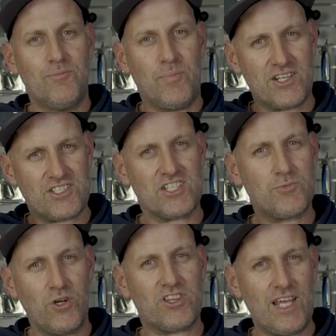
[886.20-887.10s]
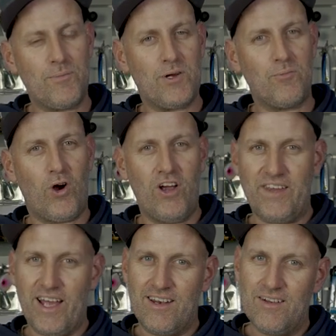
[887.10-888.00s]
but it's just worth keeping in
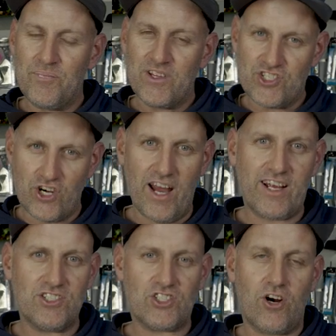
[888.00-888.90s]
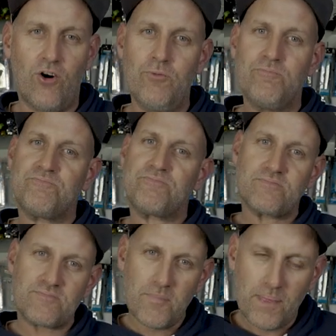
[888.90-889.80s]
mind that drag control,
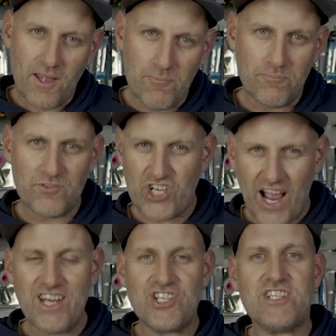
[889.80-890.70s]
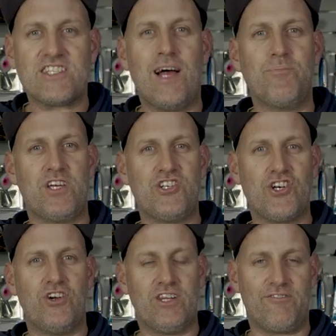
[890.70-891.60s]
changing something
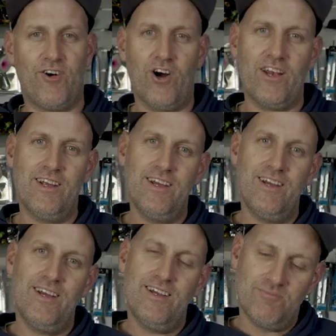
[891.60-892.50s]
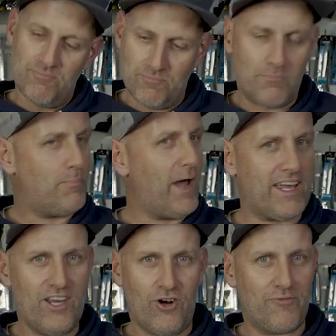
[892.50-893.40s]
during the fight.
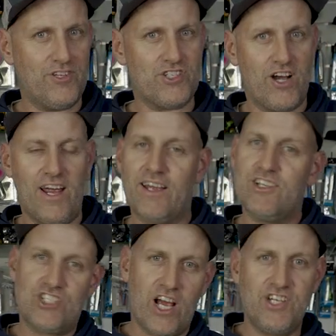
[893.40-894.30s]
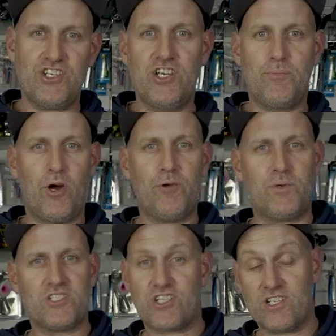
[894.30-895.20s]
backing off the drag, changing your boat
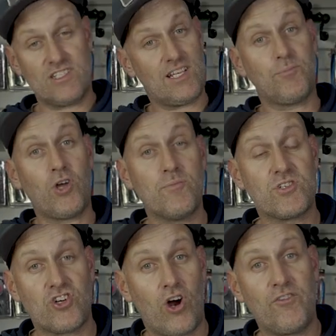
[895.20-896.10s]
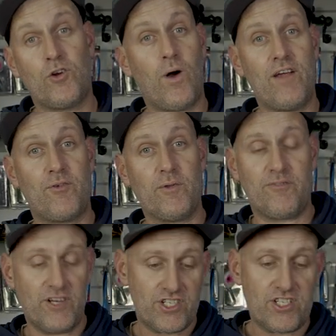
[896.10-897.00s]
position, sometimes driving away from the
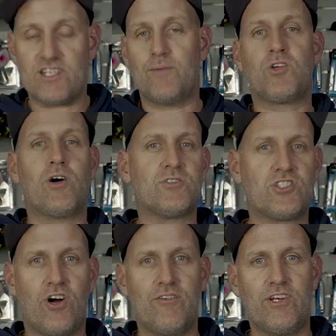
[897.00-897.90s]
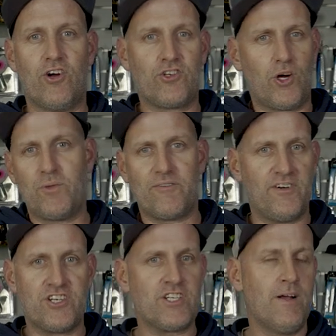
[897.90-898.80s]
fish, sometimes driving on top of the
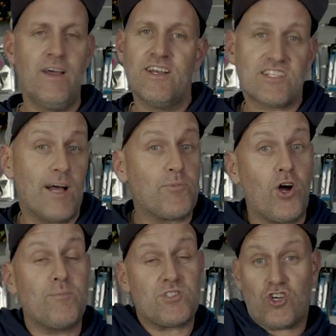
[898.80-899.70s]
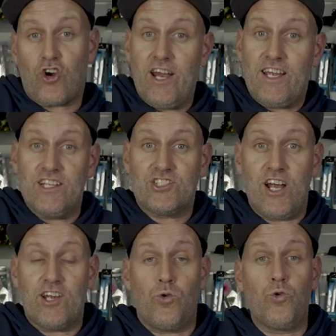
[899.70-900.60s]
fish, sometimes cranking the
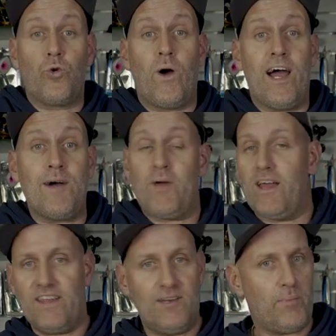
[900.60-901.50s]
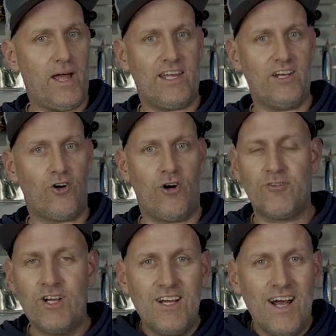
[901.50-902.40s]
drag all the way up and then backing it
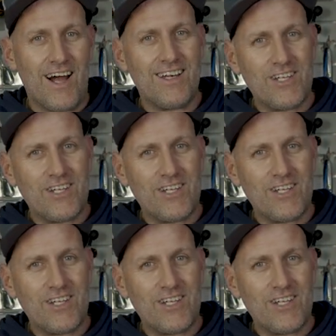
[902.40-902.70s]
off, are